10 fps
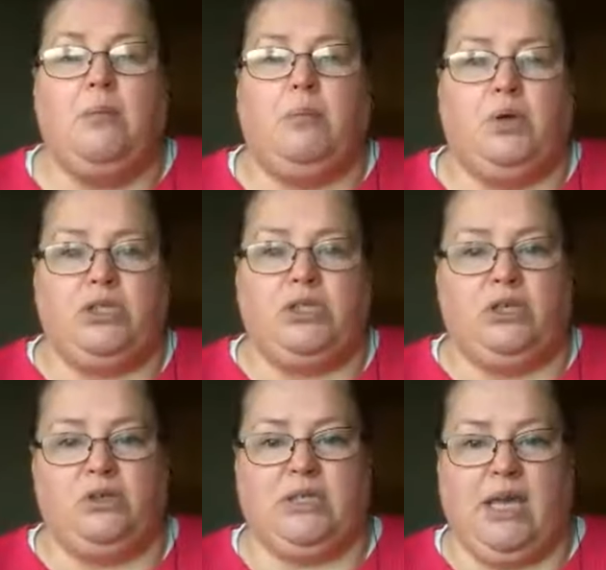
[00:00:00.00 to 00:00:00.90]
but
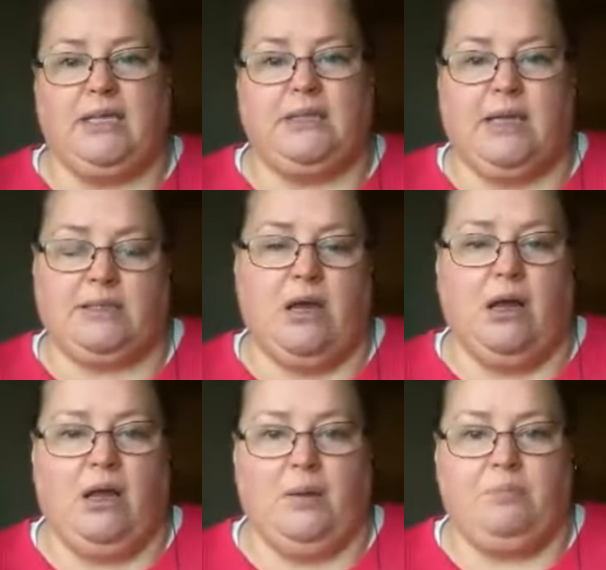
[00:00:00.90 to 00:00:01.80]
you take that
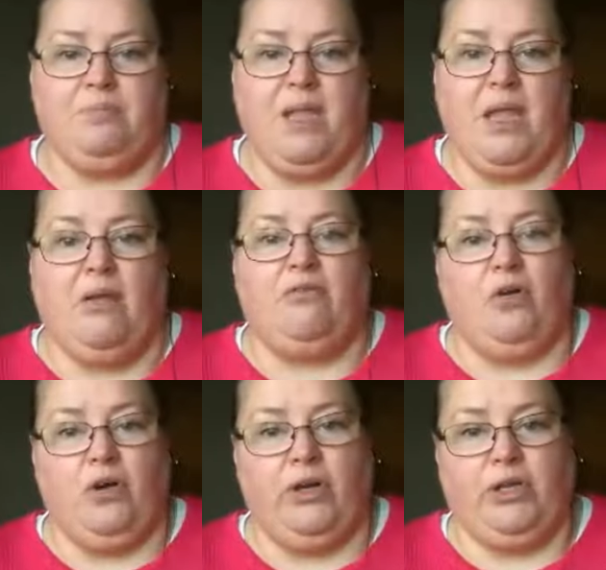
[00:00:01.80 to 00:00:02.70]
time
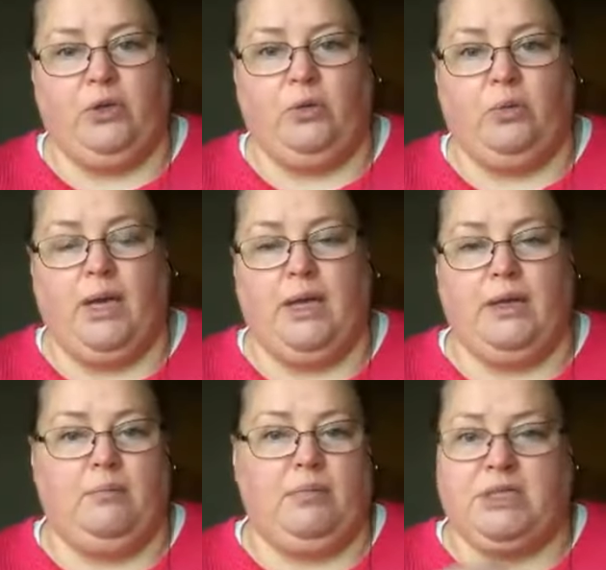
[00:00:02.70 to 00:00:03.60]
for you.
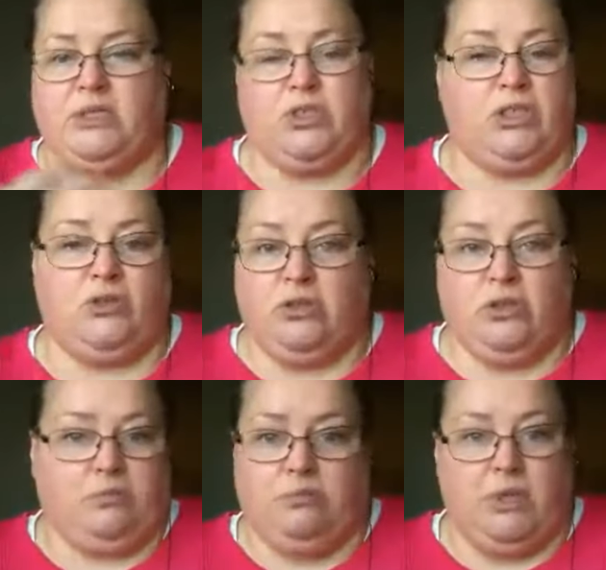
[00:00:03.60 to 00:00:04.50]
It's just
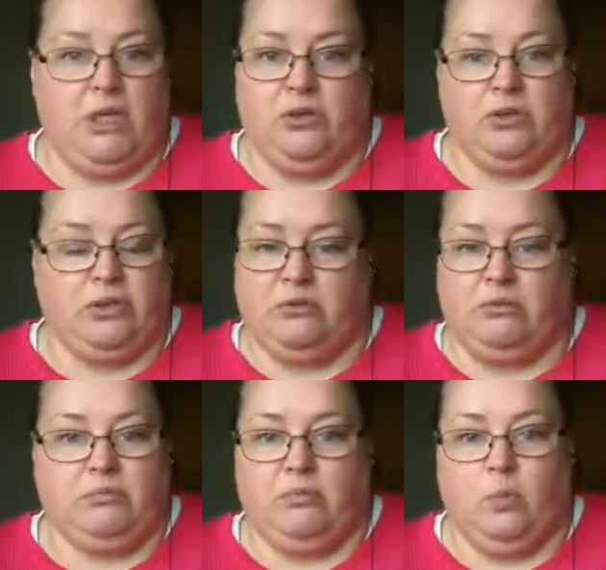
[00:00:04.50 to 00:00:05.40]

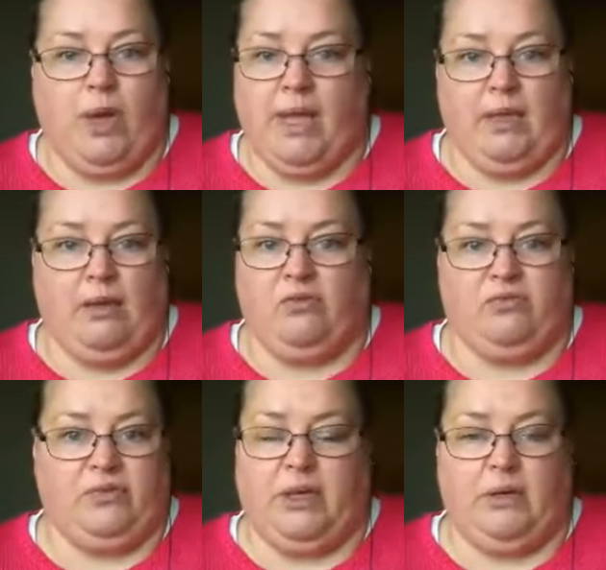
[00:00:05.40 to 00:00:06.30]
another way
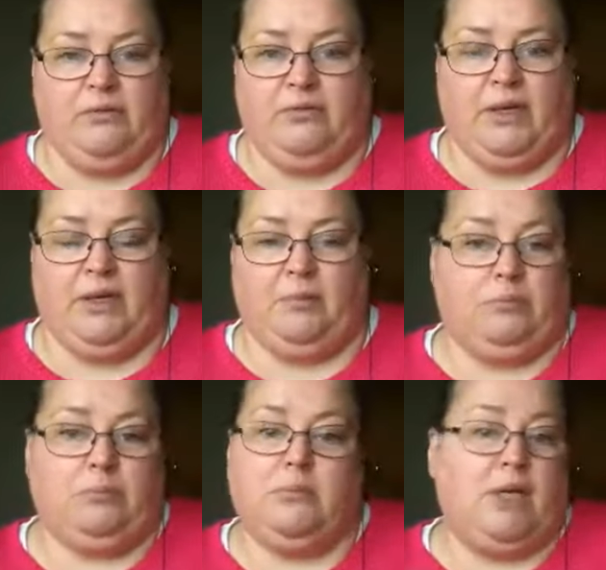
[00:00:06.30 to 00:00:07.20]
of
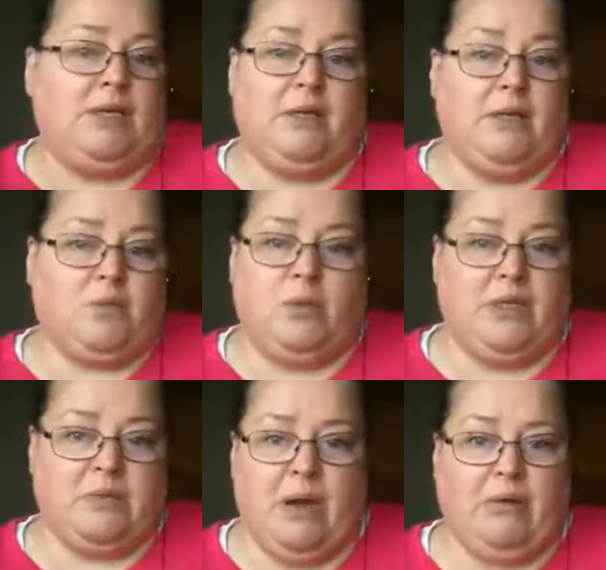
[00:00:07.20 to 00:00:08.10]
as we
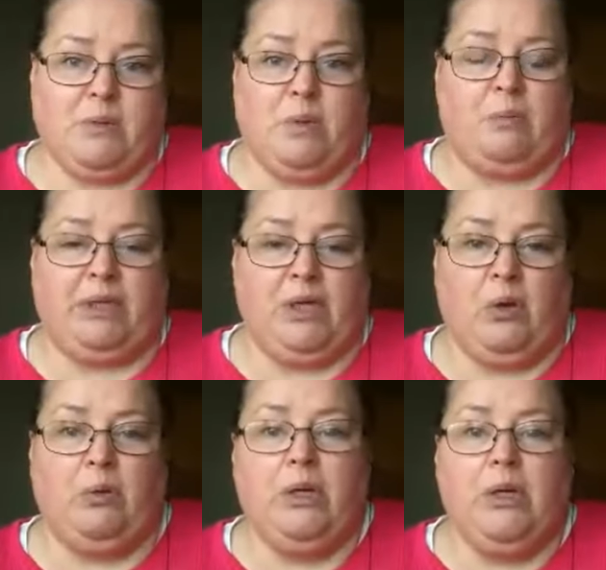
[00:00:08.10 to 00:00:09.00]
as parents probably
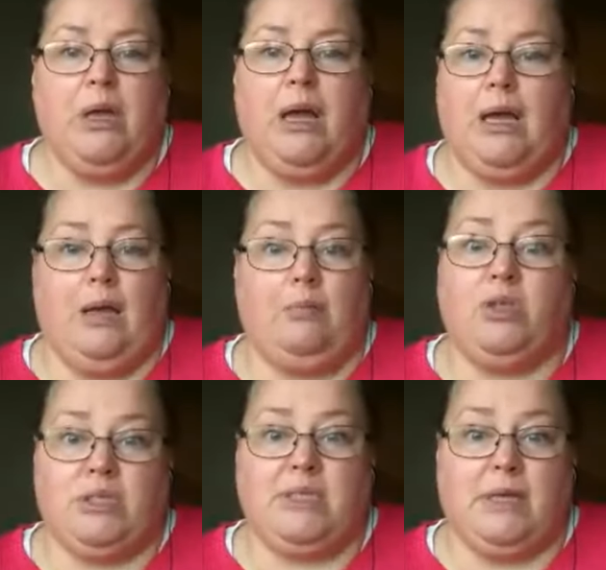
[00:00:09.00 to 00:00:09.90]
know,
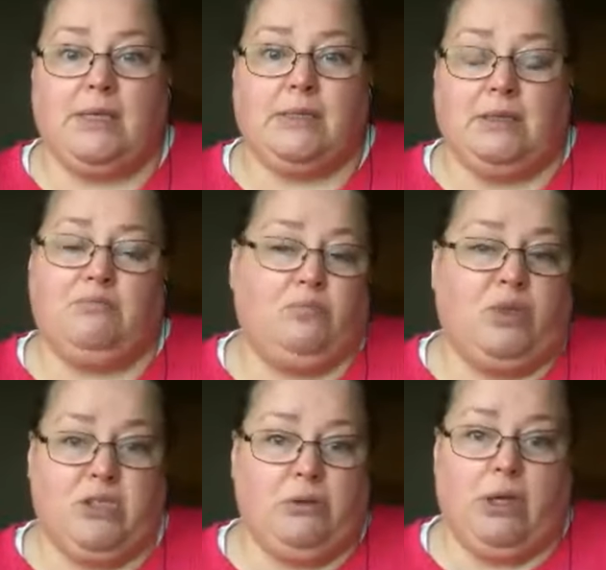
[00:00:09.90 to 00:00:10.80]
multitasking.
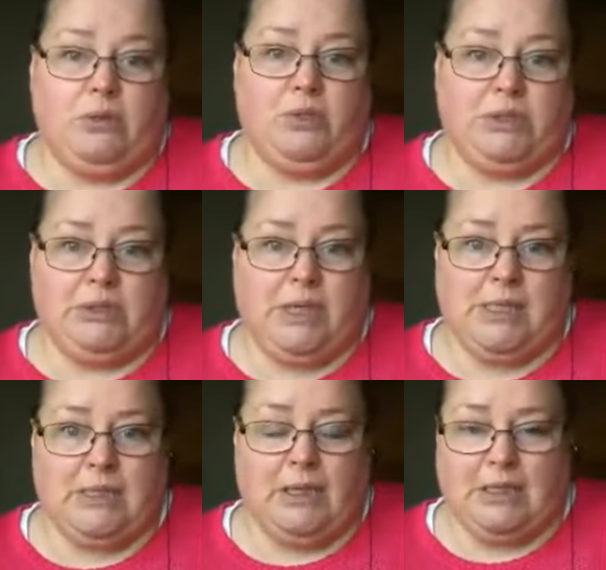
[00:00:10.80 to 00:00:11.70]
We do a lot of
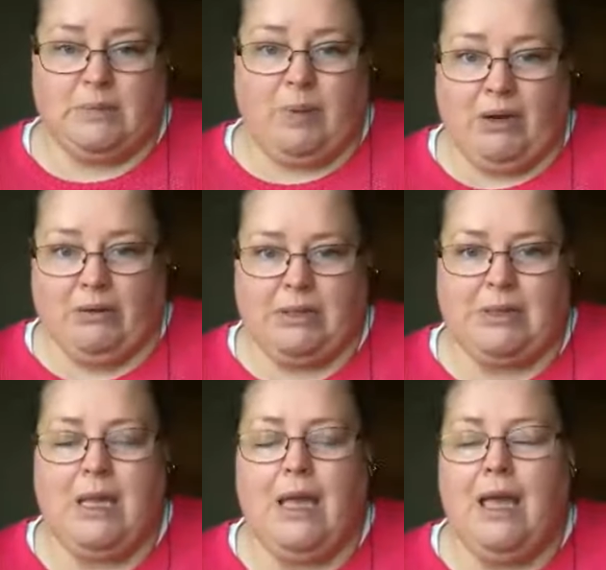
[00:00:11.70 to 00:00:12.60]
multitasking as parents.